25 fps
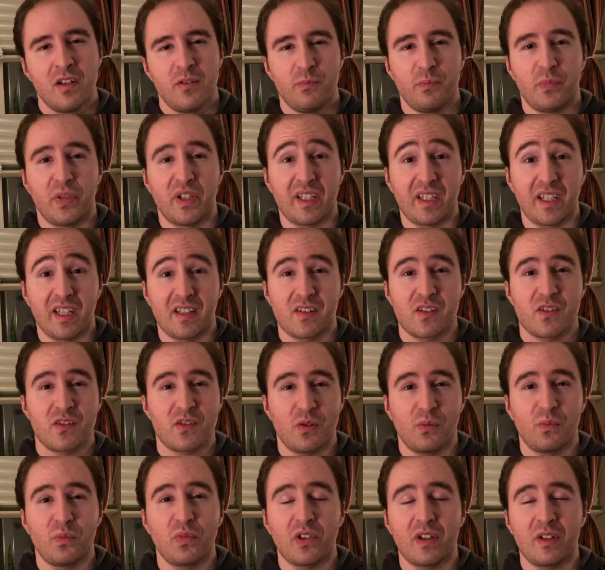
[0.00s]
But yes, so
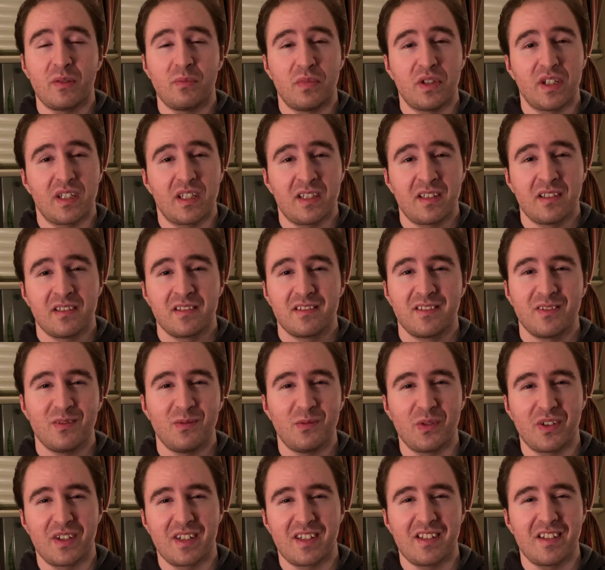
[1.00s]
BrainBuddy,
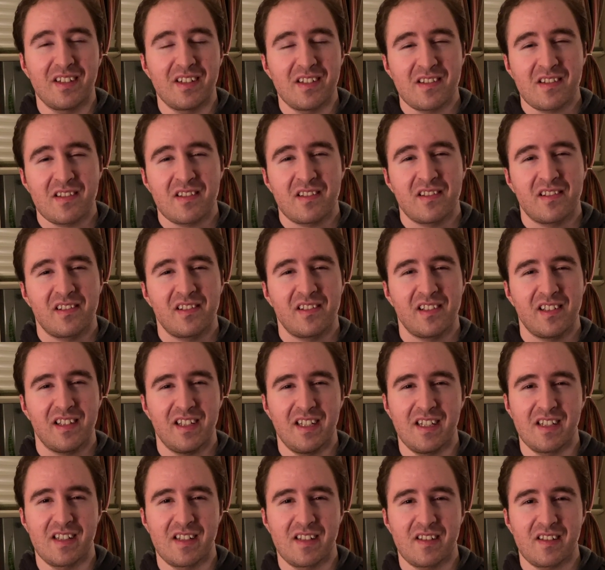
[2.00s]
what it does
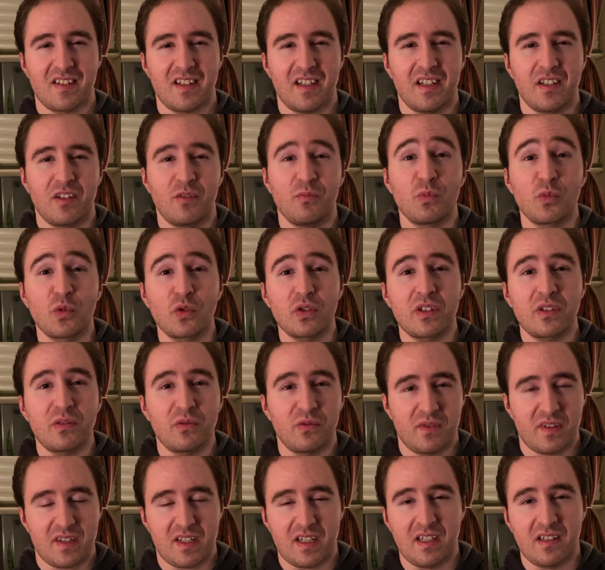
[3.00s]
is it's got a morning
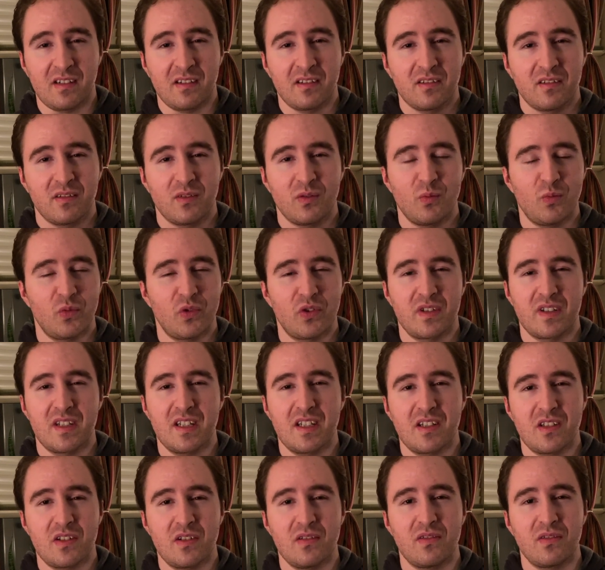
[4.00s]
routine where it
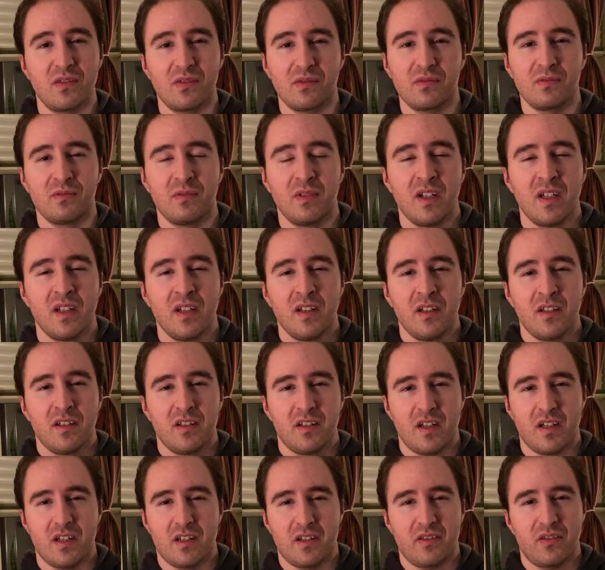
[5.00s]
takes you through
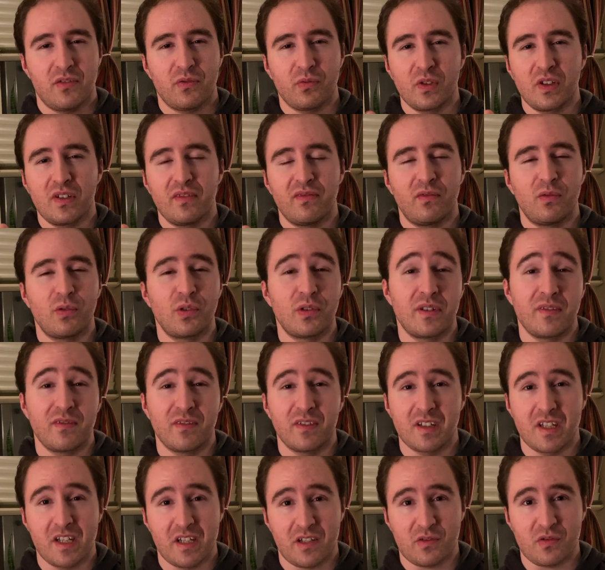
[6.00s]
3 to 4 different
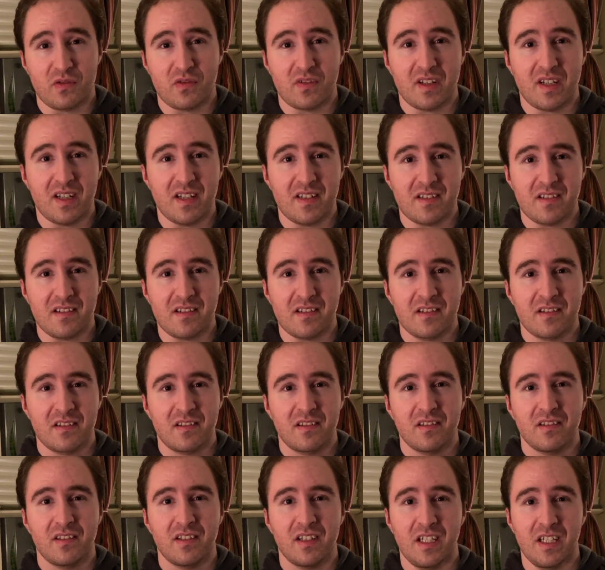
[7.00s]
exercises
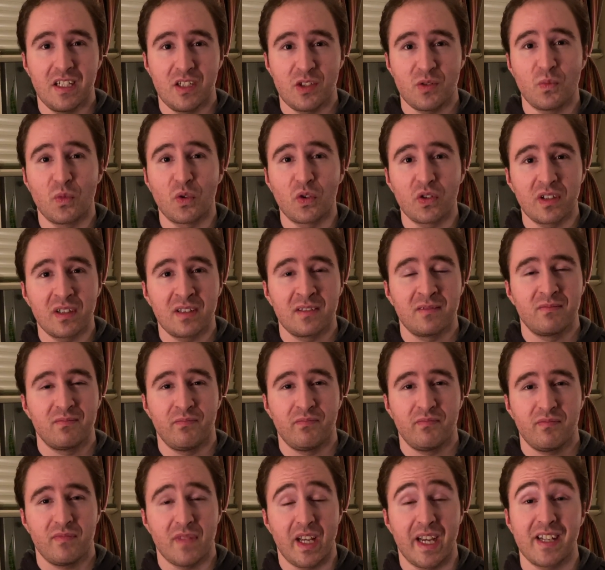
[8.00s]
each morning.
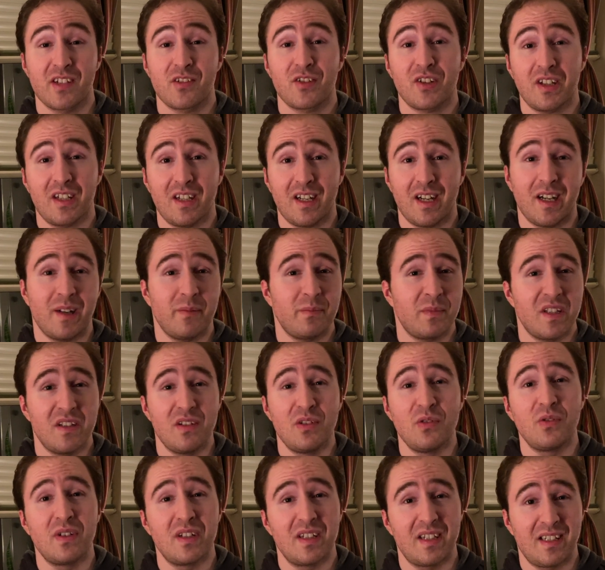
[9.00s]
I actually opt to
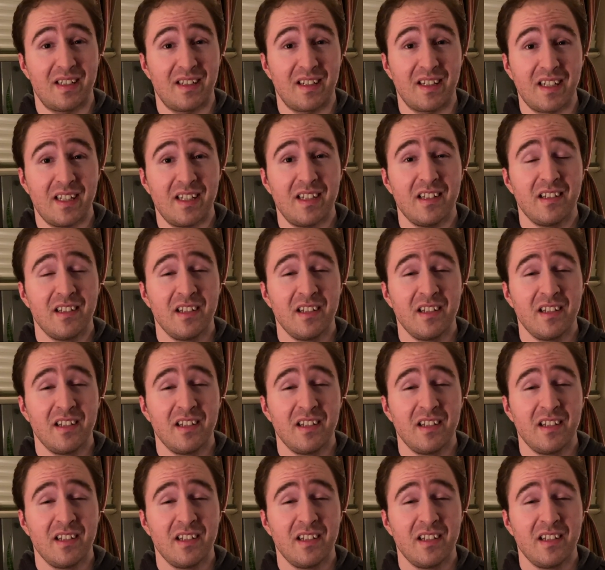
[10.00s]
do it at night.